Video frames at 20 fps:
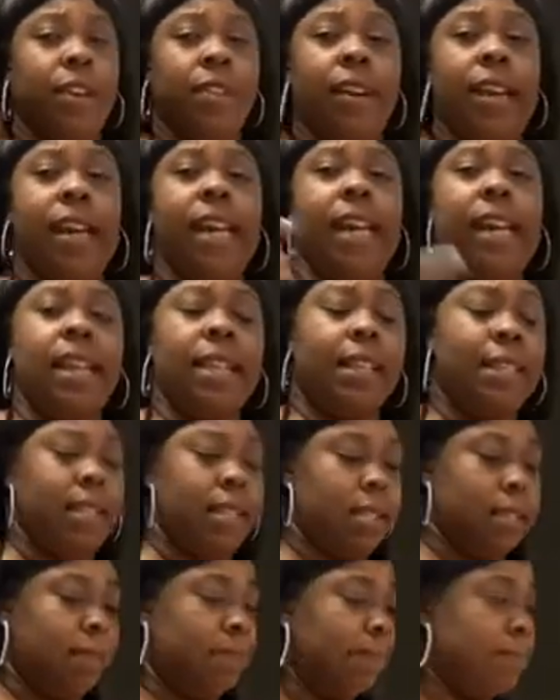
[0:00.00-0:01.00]
greens
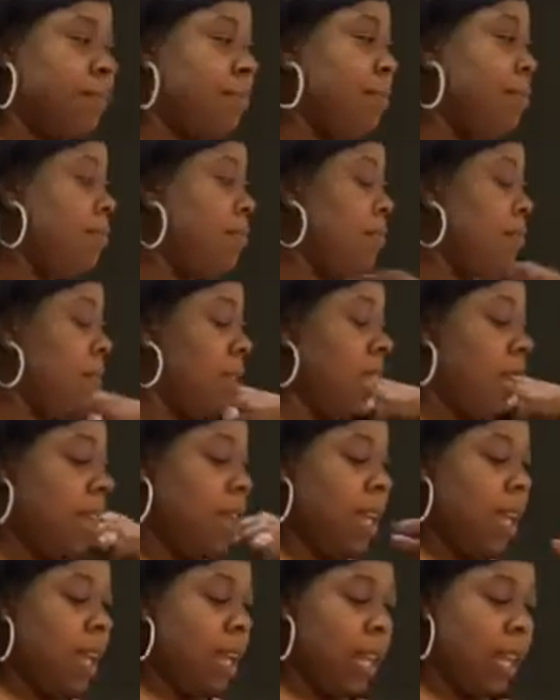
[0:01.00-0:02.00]

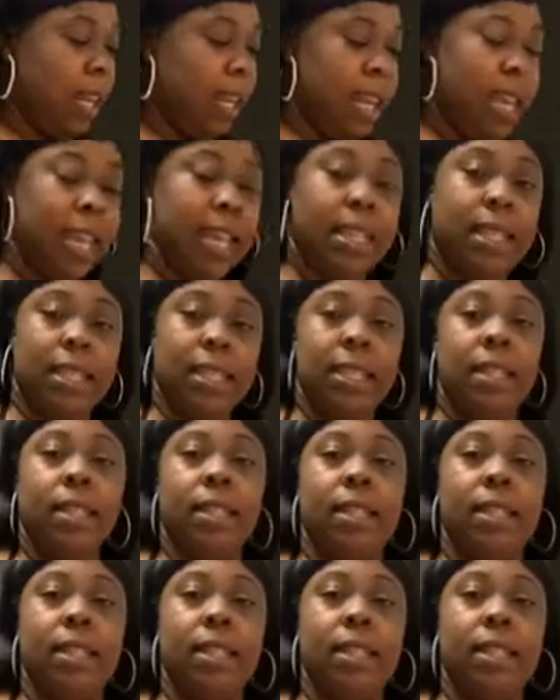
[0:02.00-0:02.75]
and this,